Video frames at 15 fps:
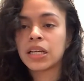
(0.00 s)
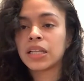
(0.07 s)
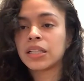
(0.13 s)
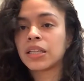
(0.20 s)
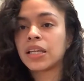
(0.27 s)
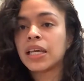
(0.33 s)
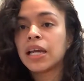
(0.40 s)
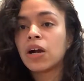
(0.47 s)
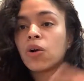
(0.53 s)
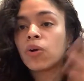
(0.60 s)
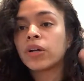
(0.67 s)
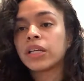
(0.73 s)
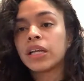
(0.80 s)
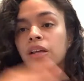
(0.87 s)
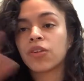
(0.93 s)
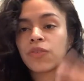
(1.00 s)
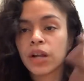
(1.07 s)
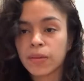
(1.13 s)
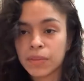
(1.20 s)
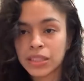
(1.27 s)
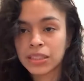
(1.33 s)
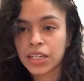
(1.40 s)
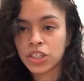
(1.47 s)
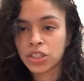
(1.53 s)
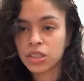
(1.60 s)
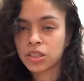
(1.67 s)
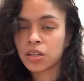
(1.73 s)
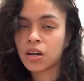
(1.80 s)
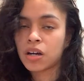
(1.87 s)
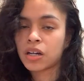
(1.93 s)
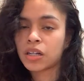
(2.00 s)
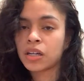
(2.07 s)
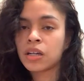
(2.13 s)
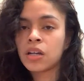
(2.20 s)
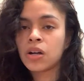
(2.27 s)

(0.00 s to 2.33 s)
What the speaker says: Quintanilla, or any other recommendations on